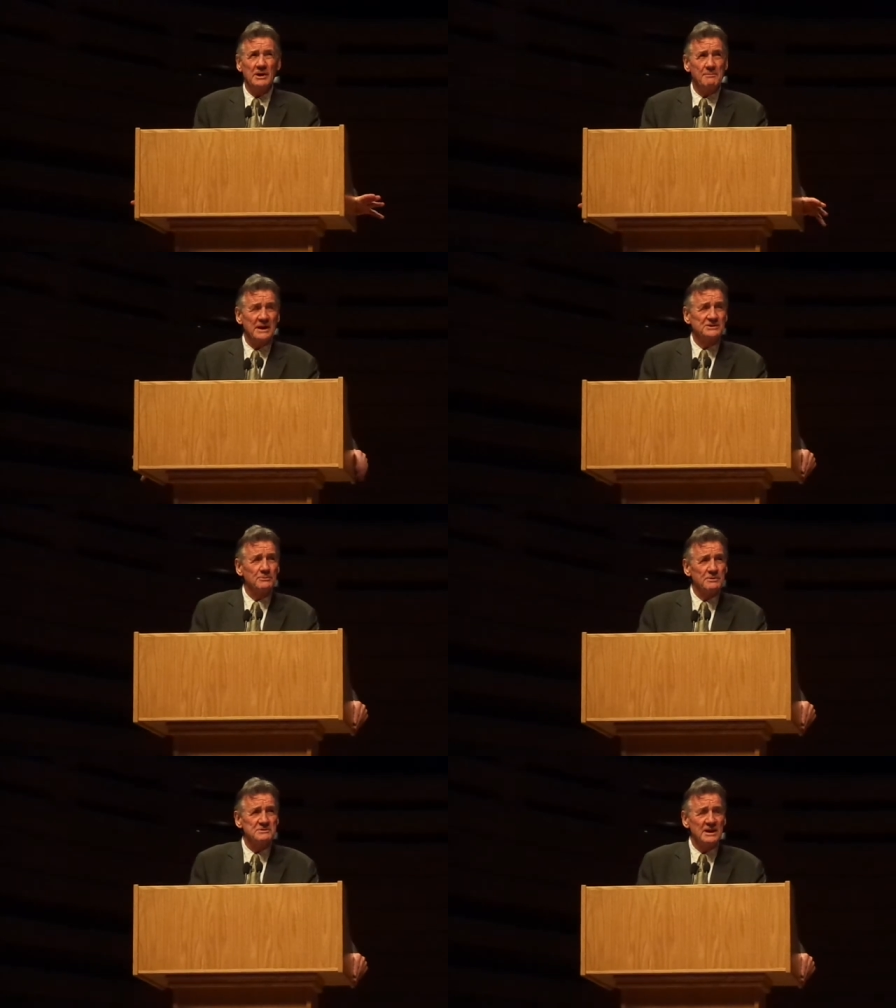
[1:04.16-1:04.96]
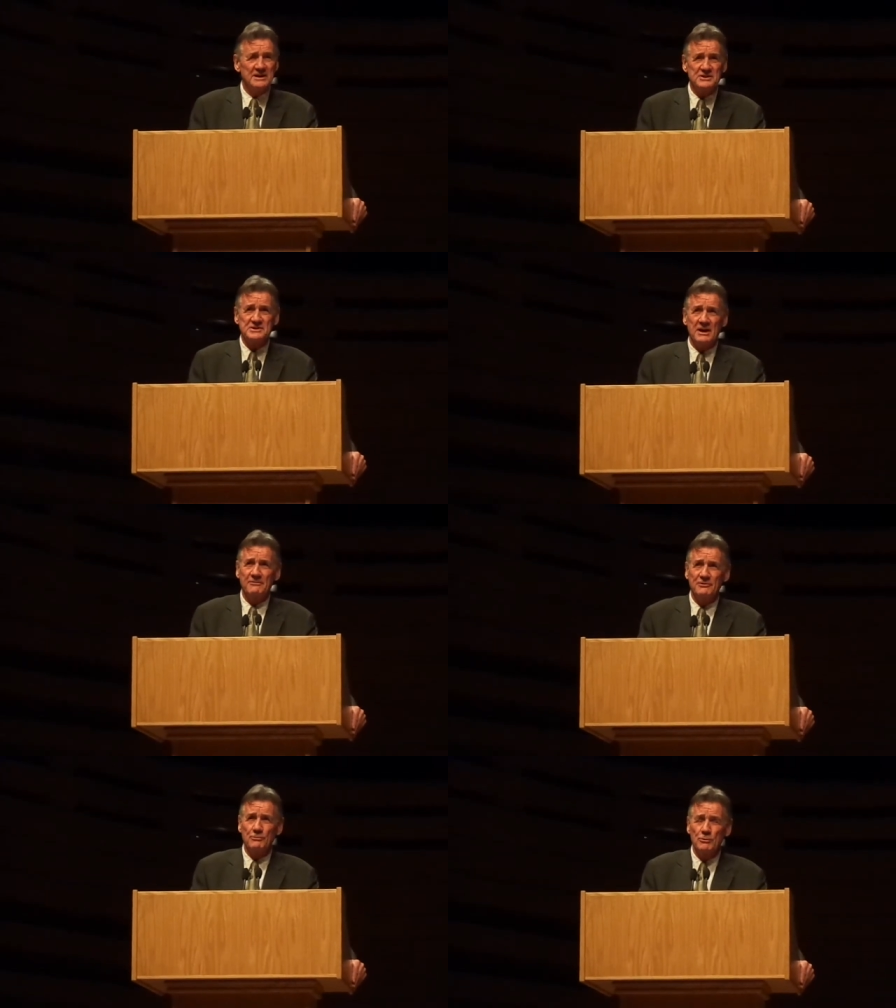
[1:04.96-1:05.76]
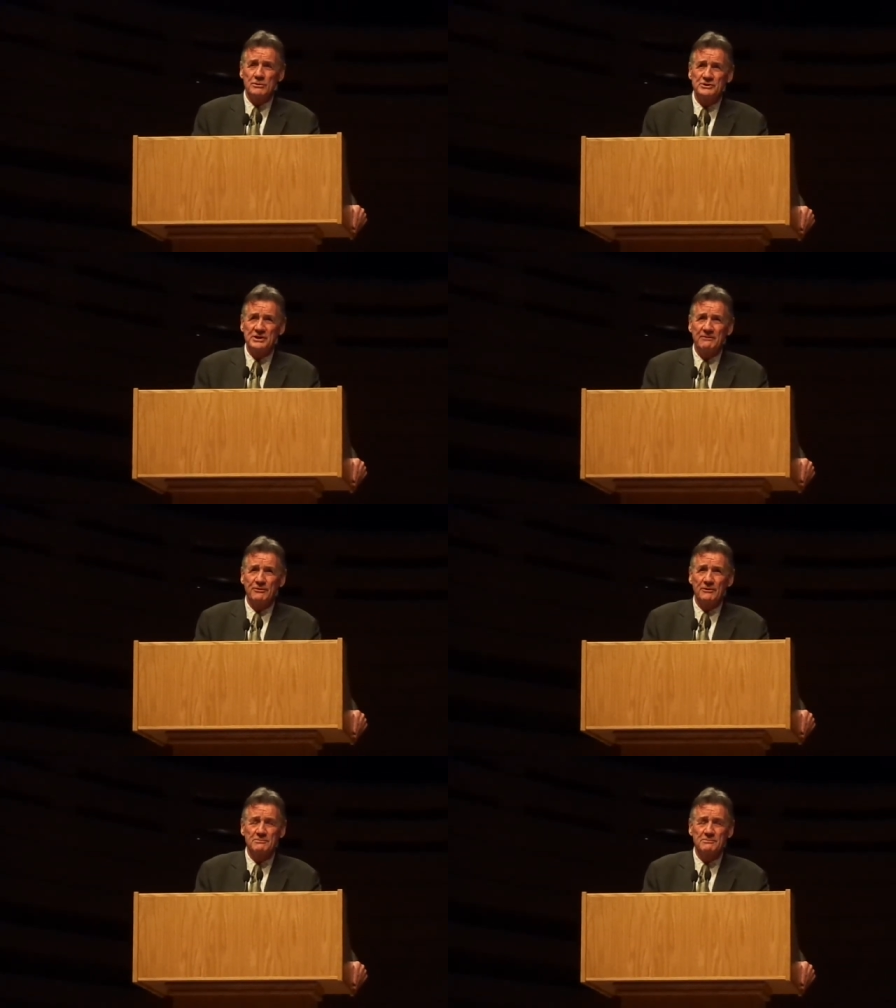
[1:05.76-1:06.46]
really imagine what it was like just after the war in Sheffield.